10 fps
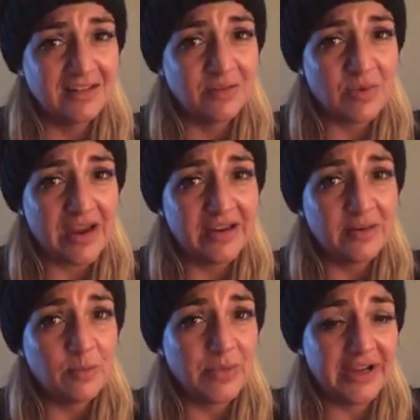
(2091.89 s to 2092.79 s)
Right?
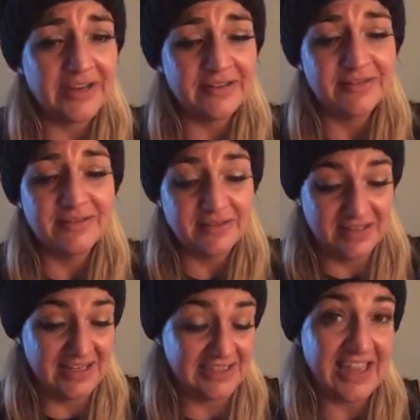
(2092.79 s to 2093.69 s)
But
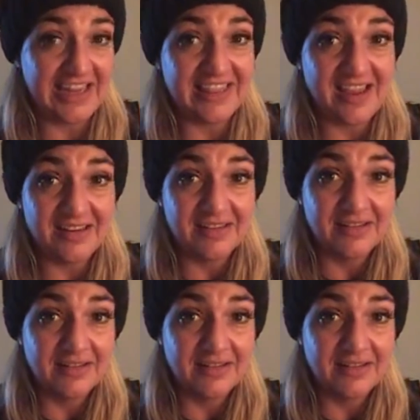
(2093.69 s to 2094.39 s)
it's like that.